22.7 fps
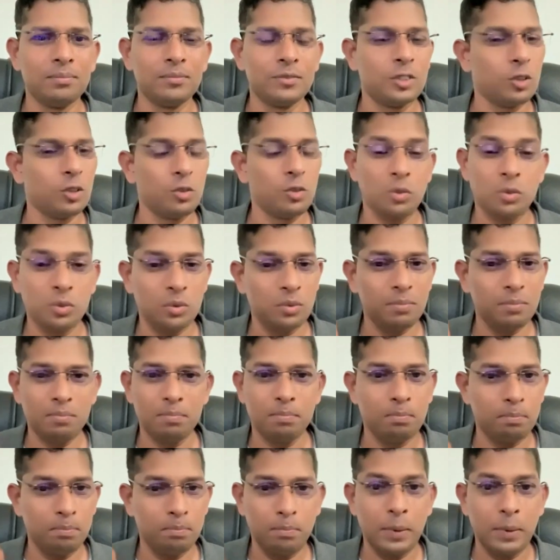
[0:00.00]
So
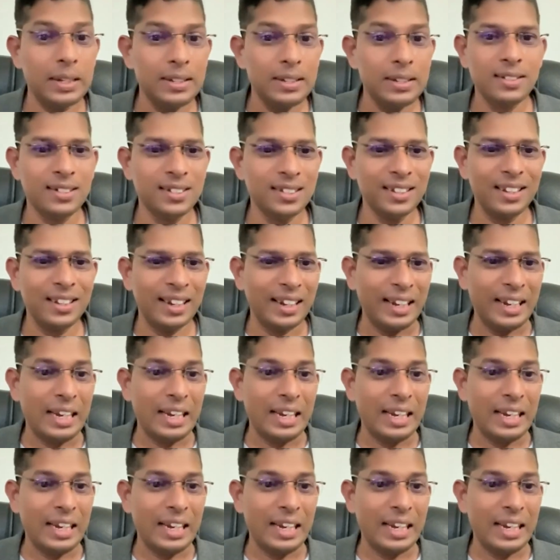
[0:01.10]
please